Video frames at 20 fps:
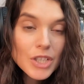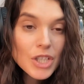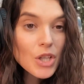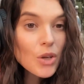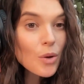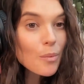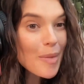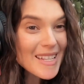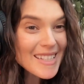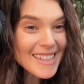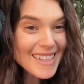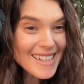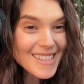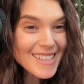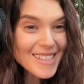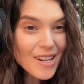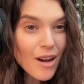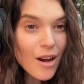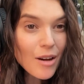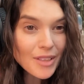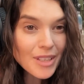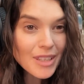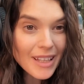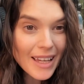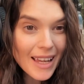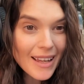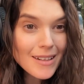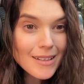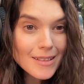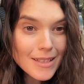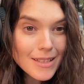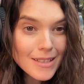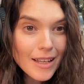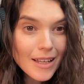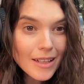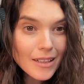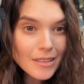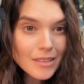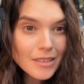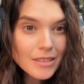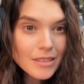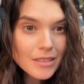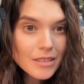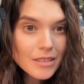So you're basically starving the cancer cell.